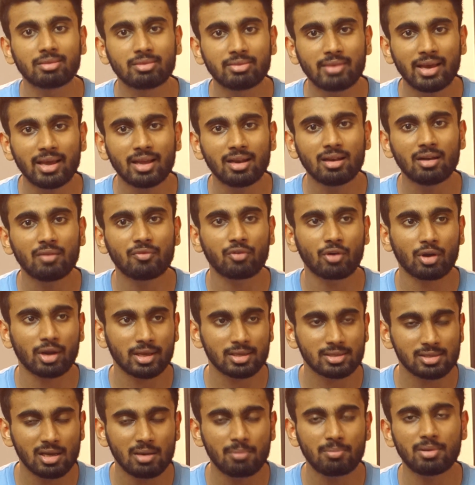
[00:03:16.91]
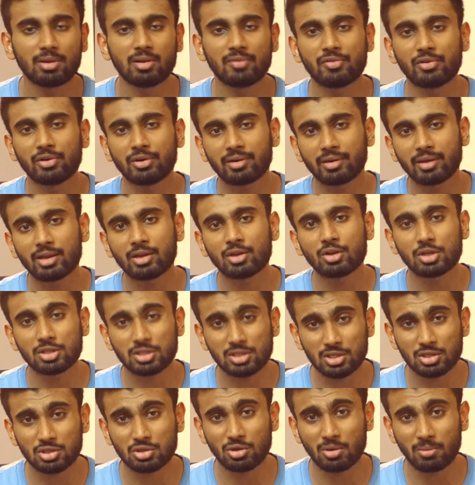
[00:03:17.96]
then for example, if you train your
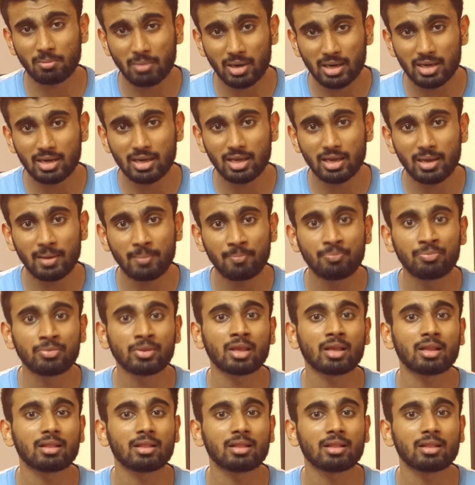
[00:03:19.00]
chest on Monday,